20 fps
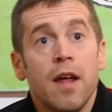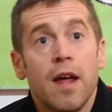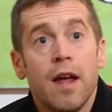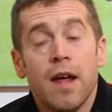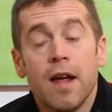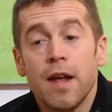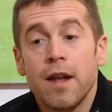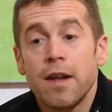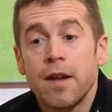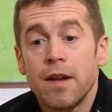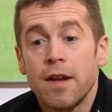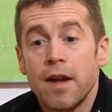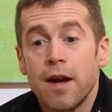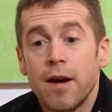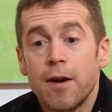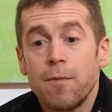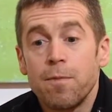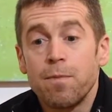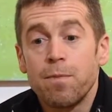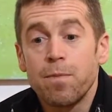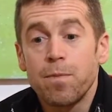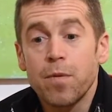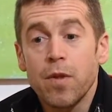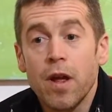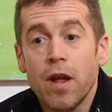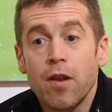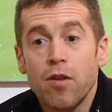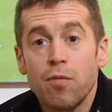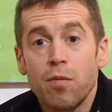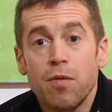
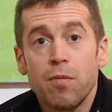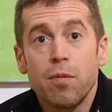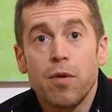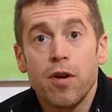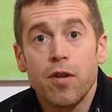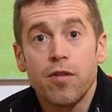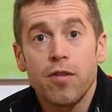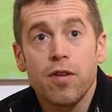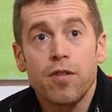and it's been pretty